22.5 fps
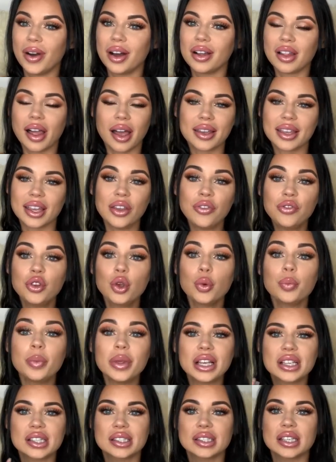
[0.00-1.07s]
like if you
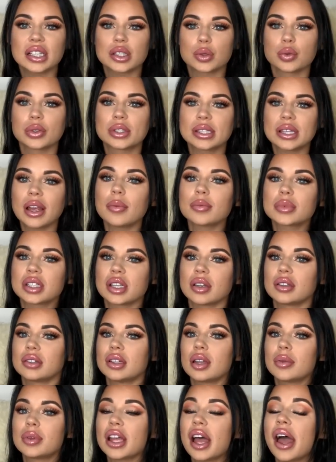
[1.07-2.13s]
mix this with something
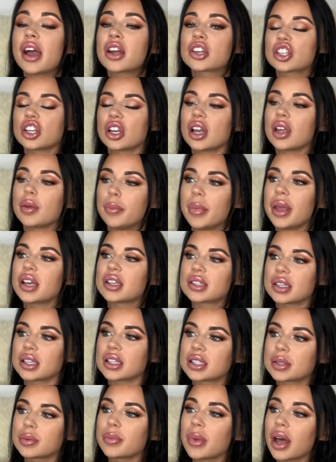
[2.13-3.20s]
that actually makes
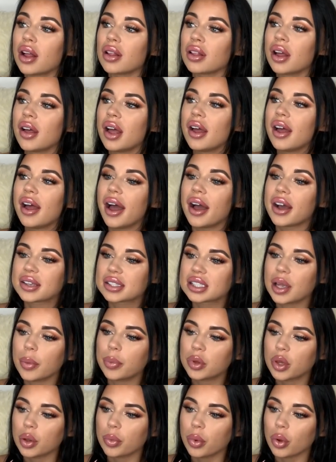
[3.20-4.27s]
it smell
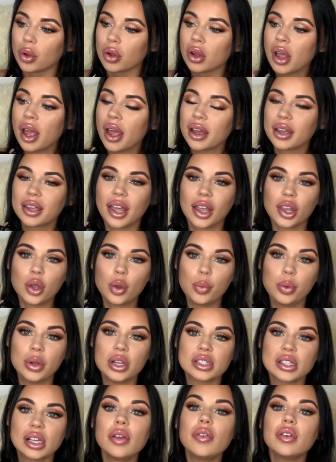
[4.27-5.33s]
acceptable, can you
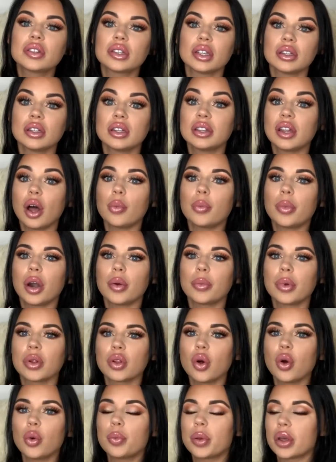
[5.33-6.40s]
please leave it in the down bar
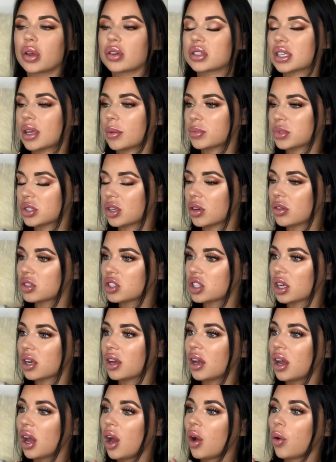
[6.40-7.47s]
below, because I'm
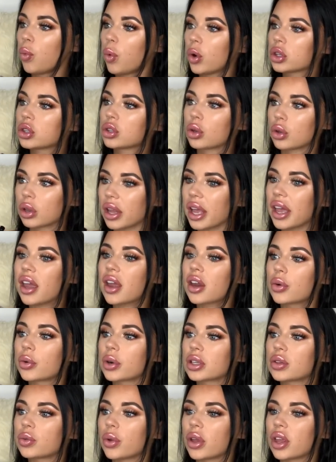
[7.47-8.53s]
searching what to layer
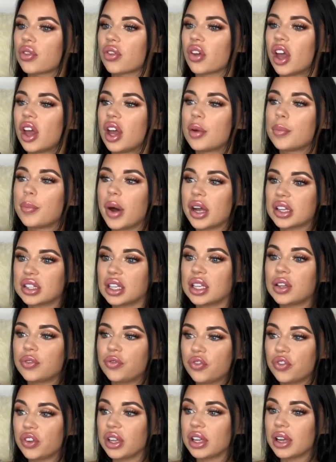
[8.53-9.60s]
it with, but
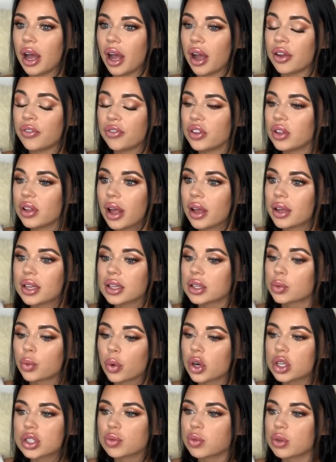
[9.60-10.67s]
I feel like it
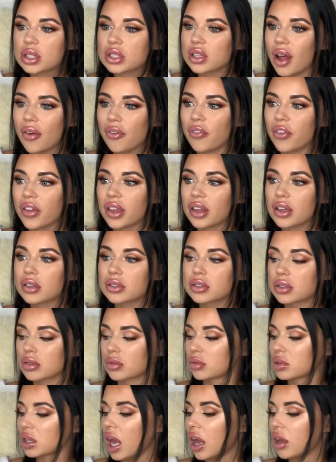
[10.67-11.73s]
works with nothing.
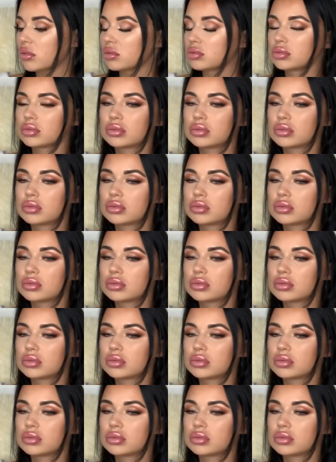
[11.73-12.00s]
So yeah,